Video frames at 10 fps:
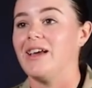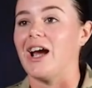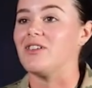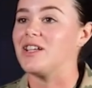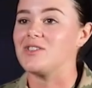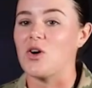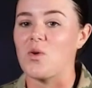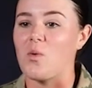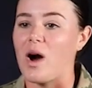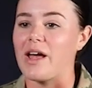Everything's all
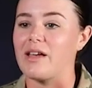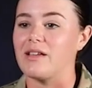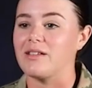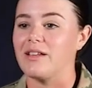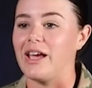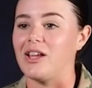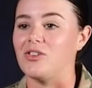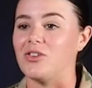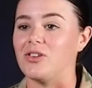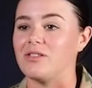quiet
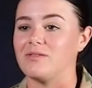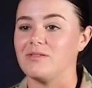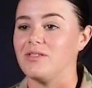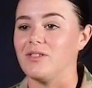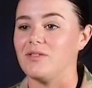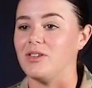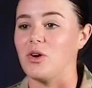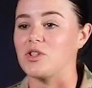and you're, you know,